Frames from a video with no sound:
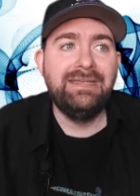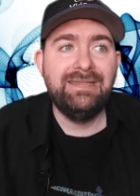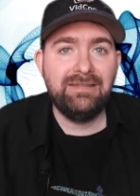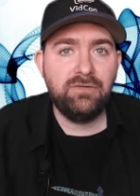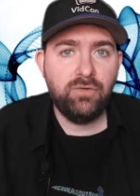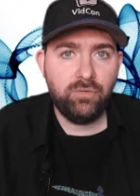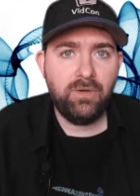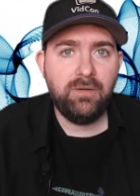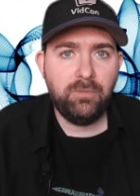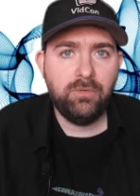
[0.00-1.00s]
is
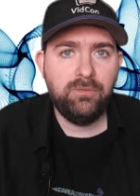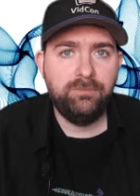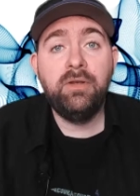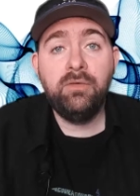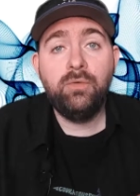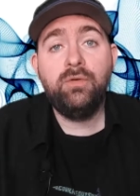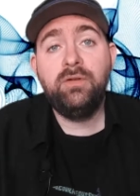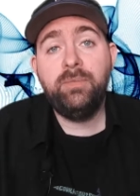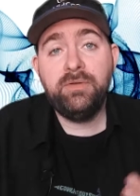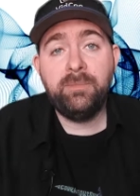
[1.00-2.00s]
incredible. But in order
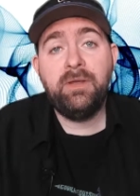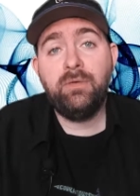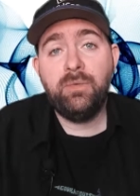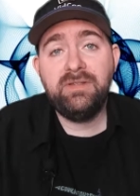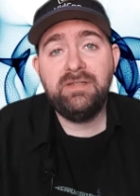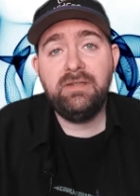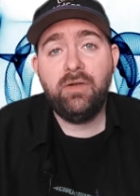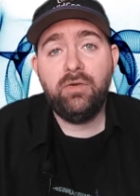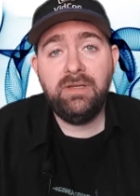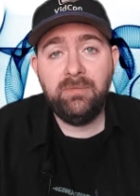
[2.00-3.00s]
to put the micro SD
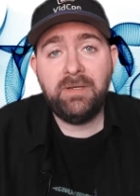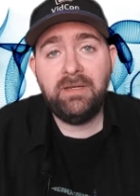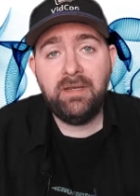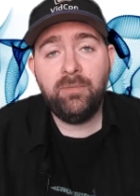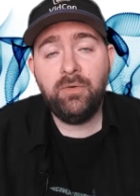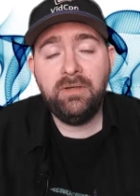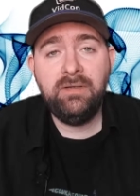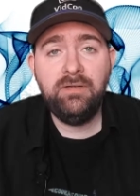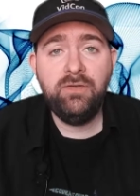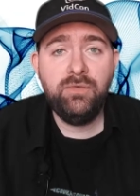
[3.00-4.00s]
card in my camera, I
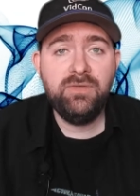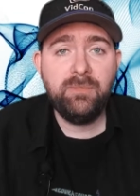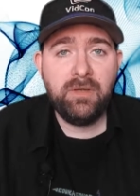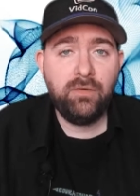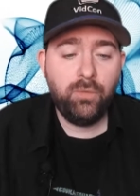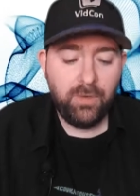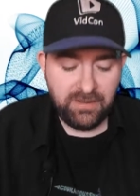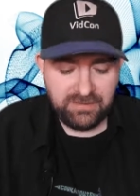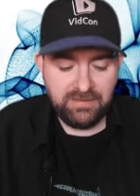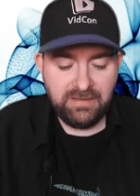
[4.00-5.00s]
need to use a micro
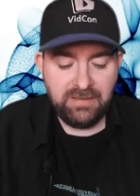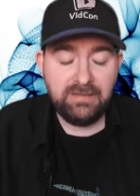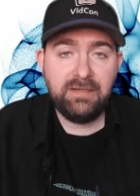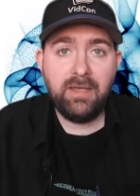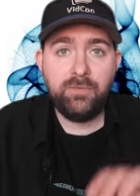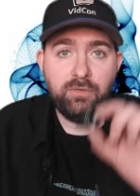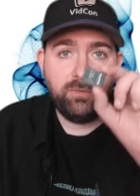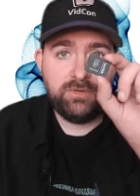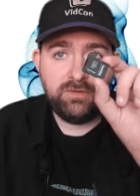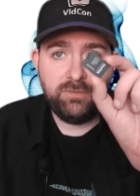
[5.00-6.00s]
SD adapter,
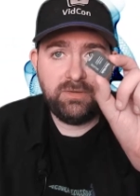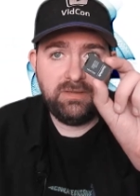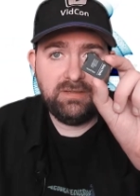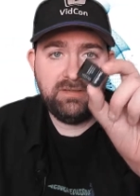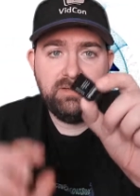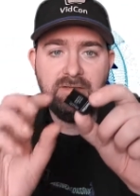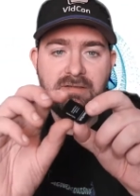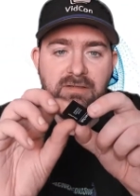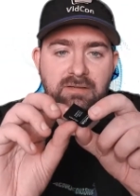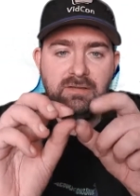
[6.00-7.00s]
which is what this is.
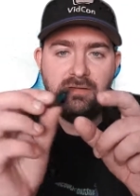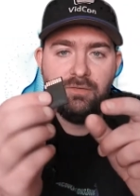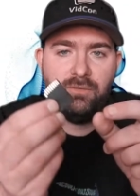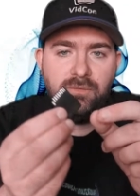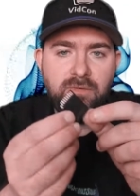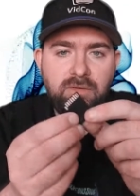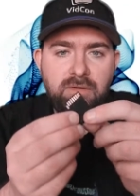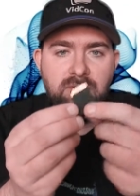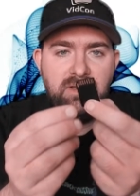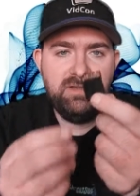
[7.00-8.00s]
This, you,
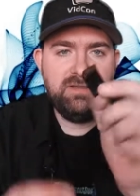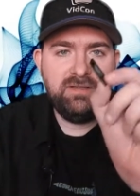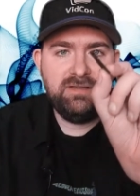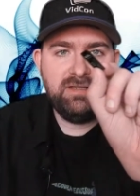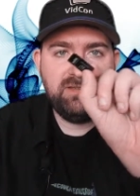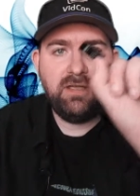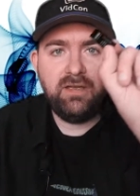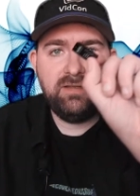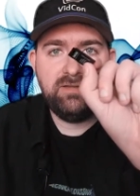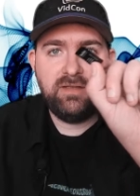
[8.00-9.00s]
this is the
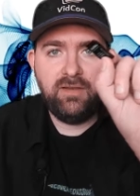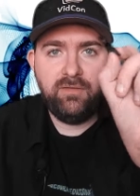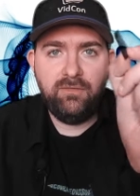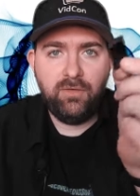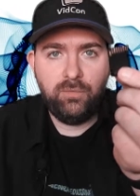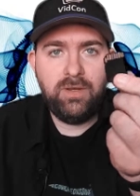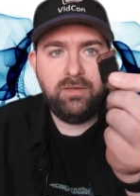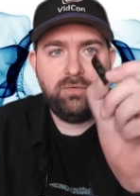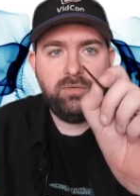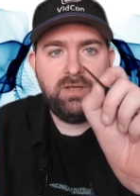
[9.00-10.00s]
size of a
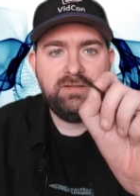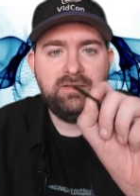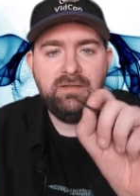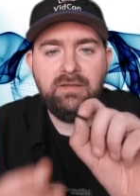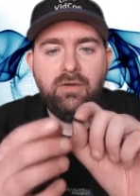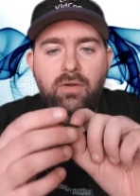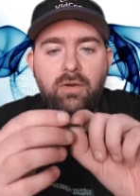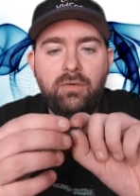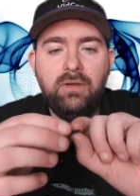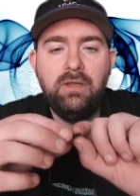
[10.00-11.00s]
regular SD
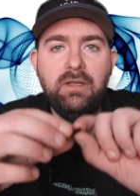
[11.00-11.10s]
card,